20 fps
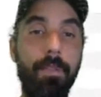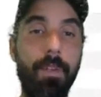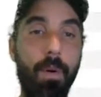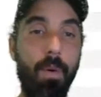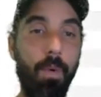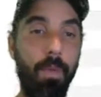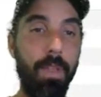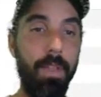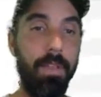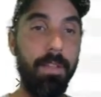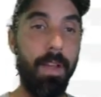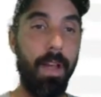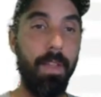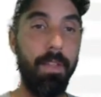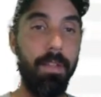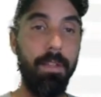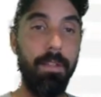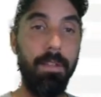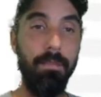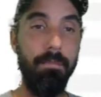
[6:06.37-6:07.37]
all these
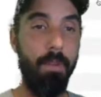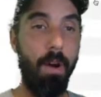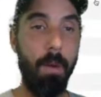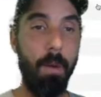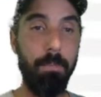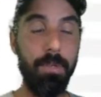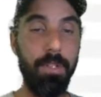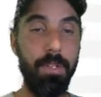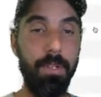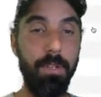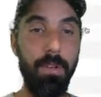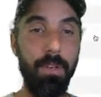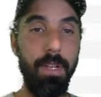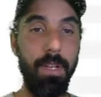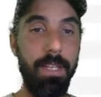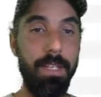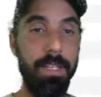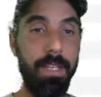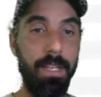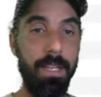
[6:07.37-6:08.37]
other
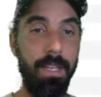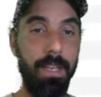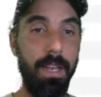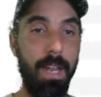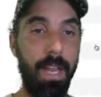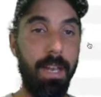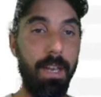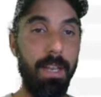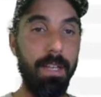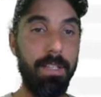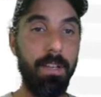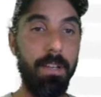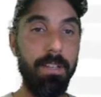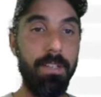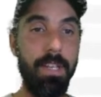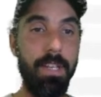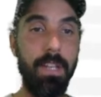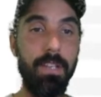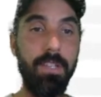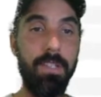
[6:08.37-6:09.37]
opportunities and
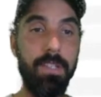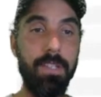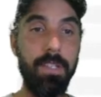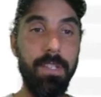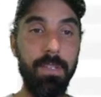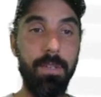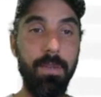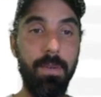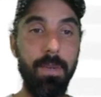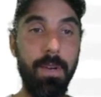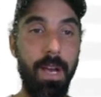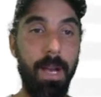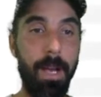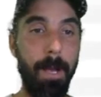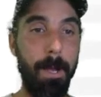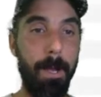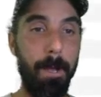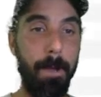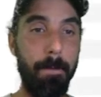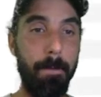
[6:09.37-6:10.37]
associations to
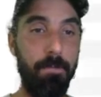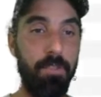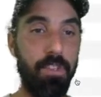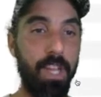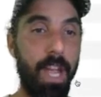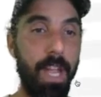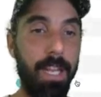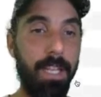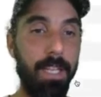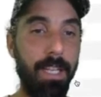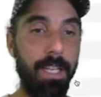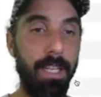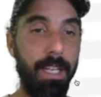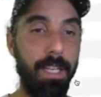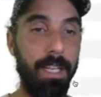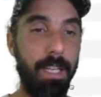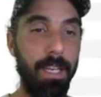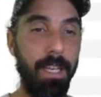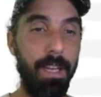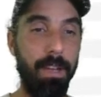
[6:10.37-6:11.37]
Chainlink
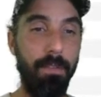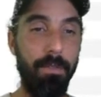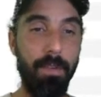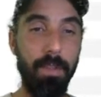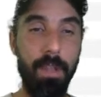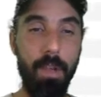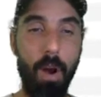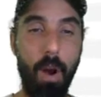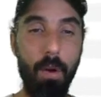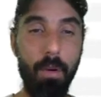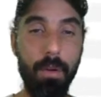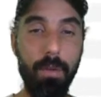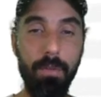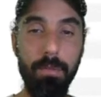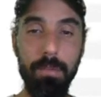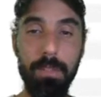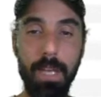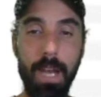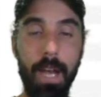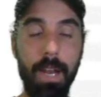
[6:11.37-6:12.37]
for the
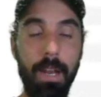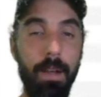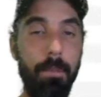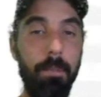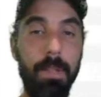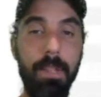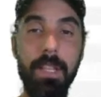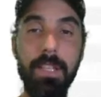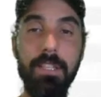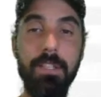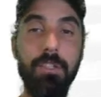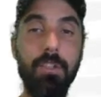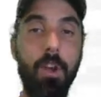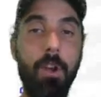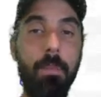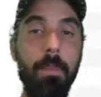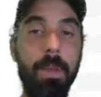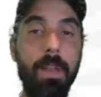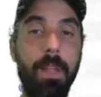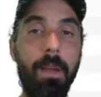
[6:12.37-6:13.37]
Oracle data? I mean, there's
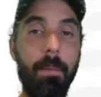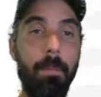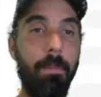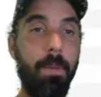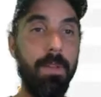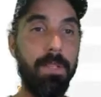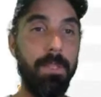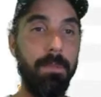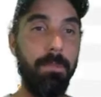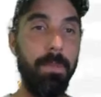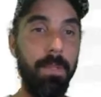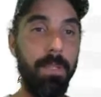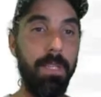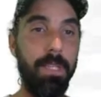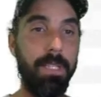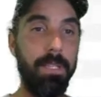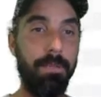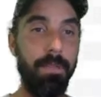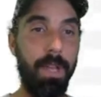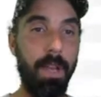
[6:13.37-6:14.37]
so many
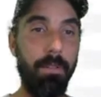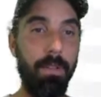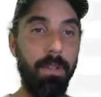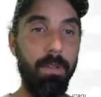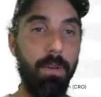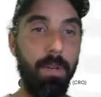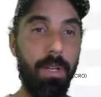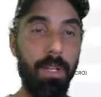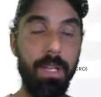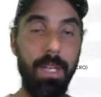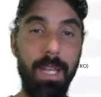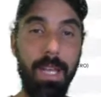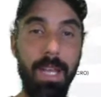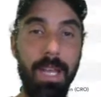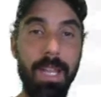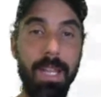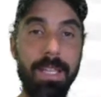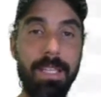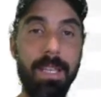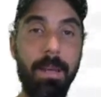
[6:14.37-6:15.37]
possibilities. If you have a look at,
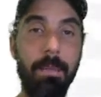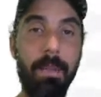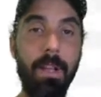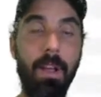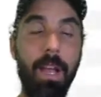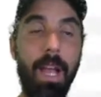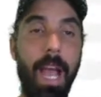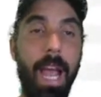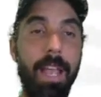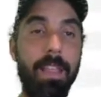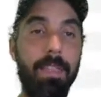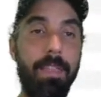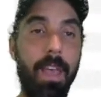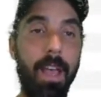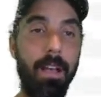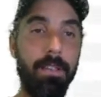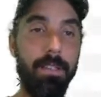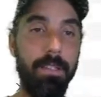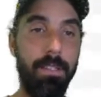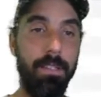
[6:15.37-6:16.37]
there's something like
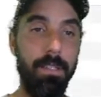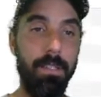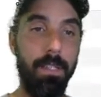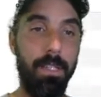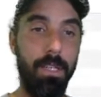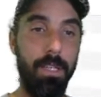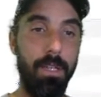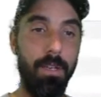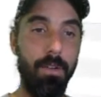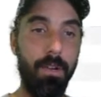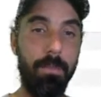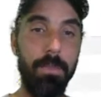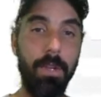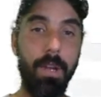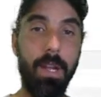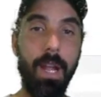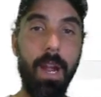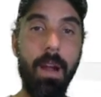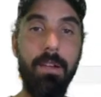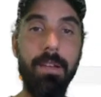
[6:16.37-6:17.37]
8,000
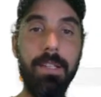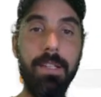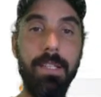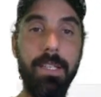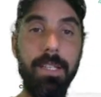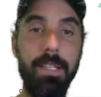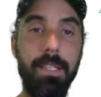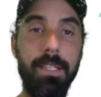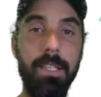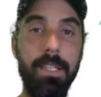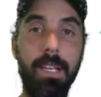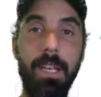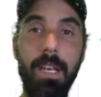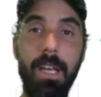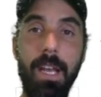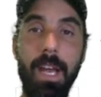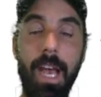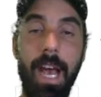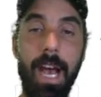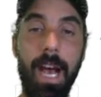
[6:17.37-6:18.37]
cryptocurrencies,
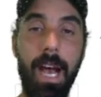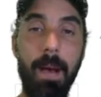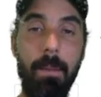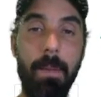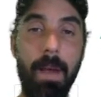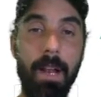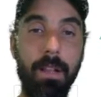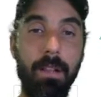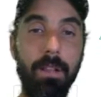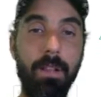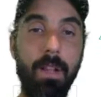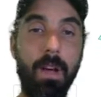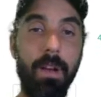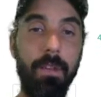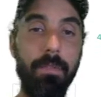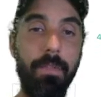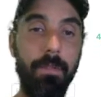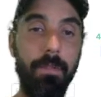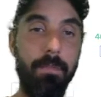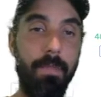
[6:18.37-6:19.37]
and a lot
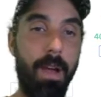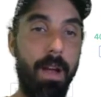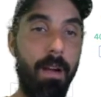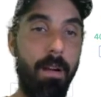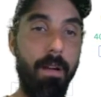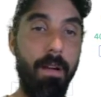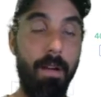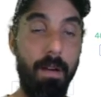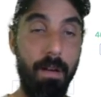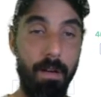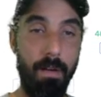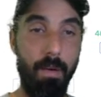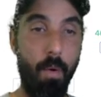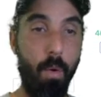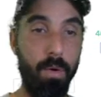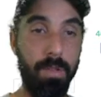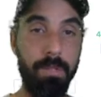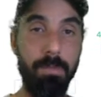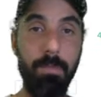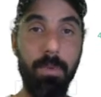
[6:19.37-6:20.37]
of them are
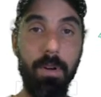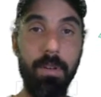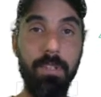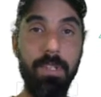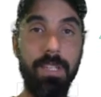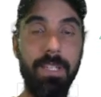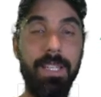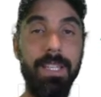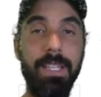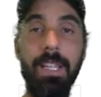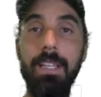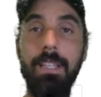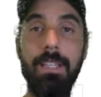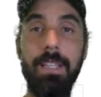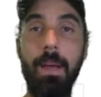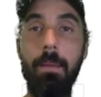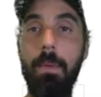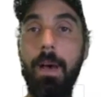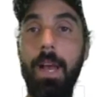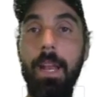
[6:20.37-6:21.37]
awesome projects, and then
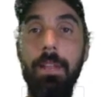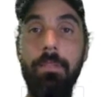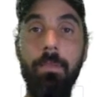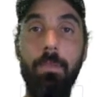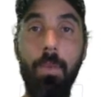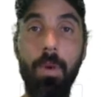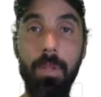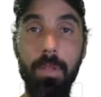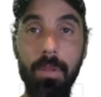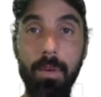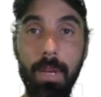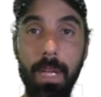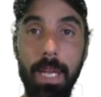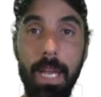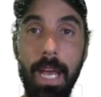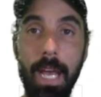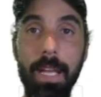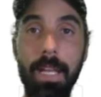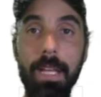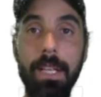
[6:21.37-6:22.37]
some aren't even worth looking
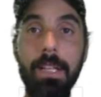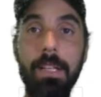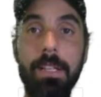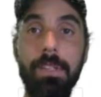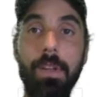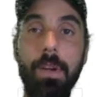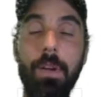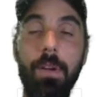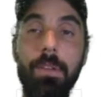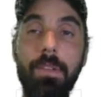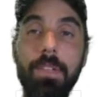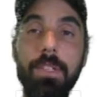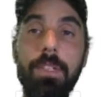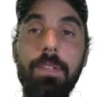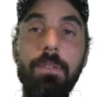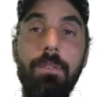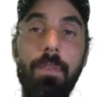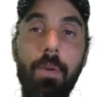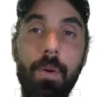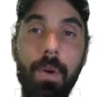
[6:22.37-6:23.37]
at. So just
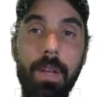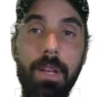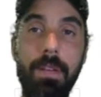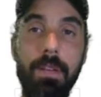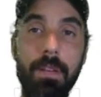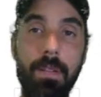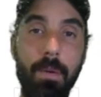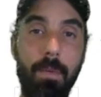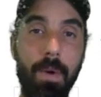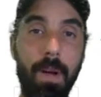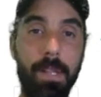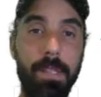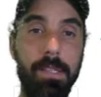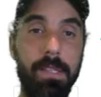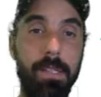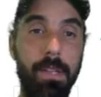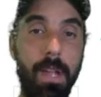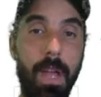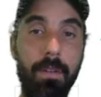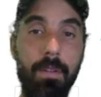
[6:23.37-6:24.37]
avoid the ones
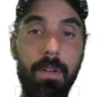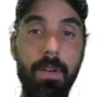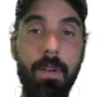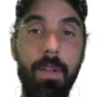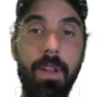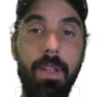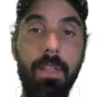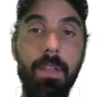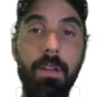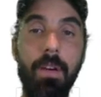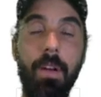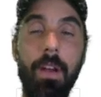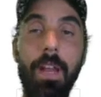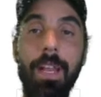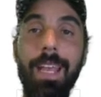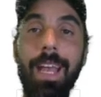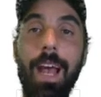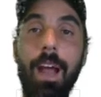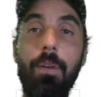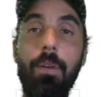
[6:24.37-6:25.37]
that you haven't heard anything on and can't